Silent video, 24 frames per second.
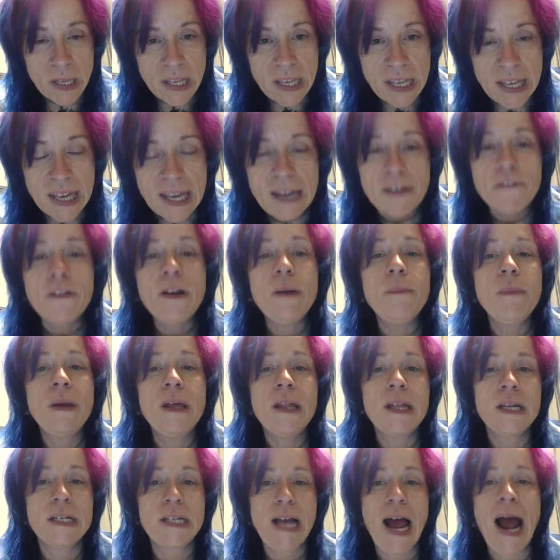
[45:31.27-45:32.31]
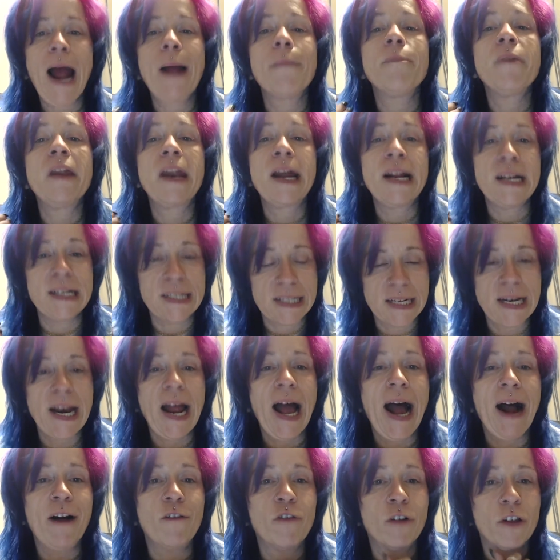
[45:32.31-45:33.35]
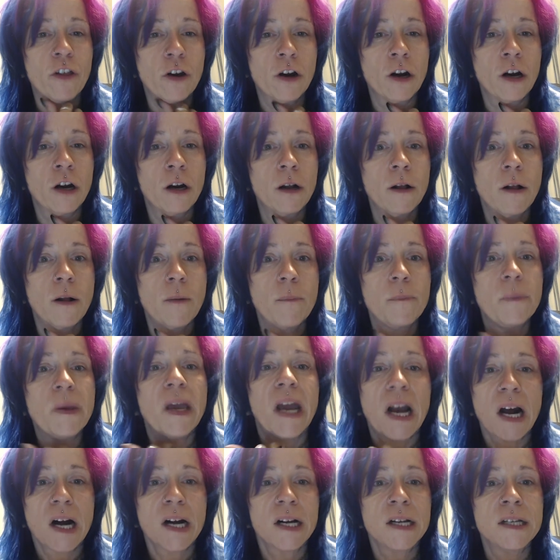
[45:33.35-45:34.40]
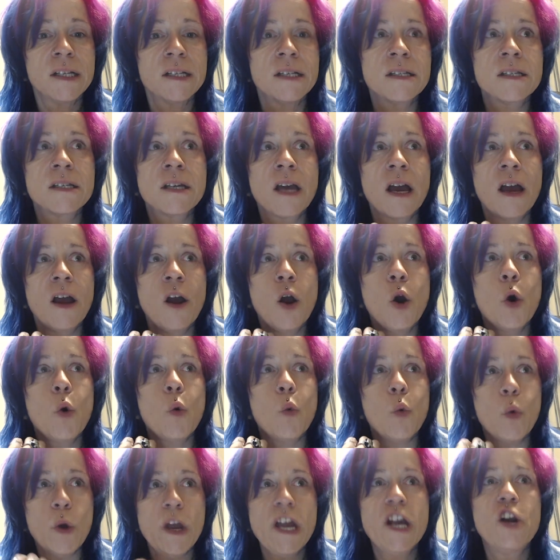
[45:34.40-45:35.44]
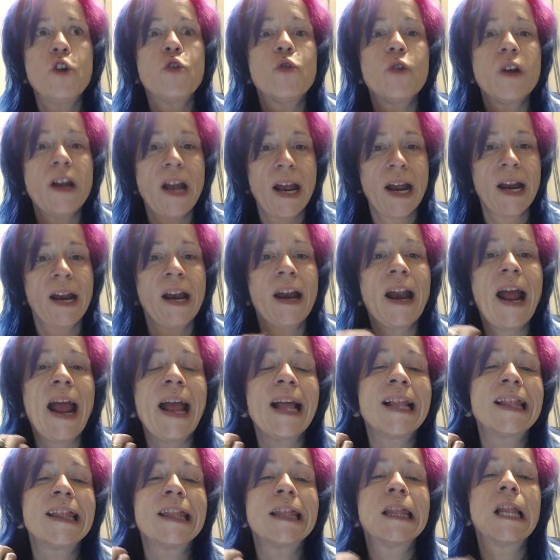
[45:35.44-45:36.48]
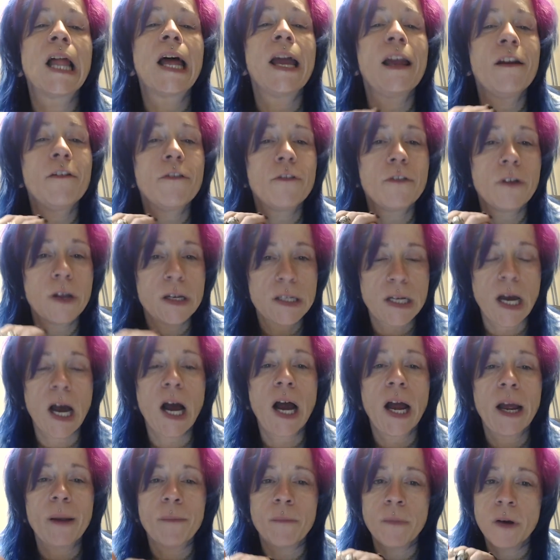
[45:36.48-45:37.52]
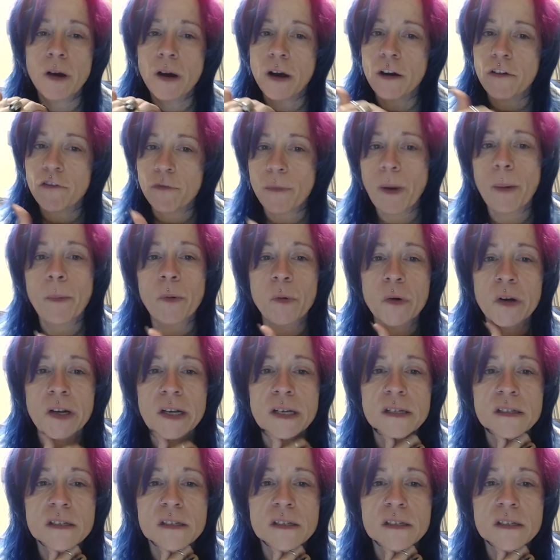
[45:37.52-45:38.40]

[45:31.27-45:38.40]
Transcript: giving me the time that I did have with her, because we created a lifetime of memories,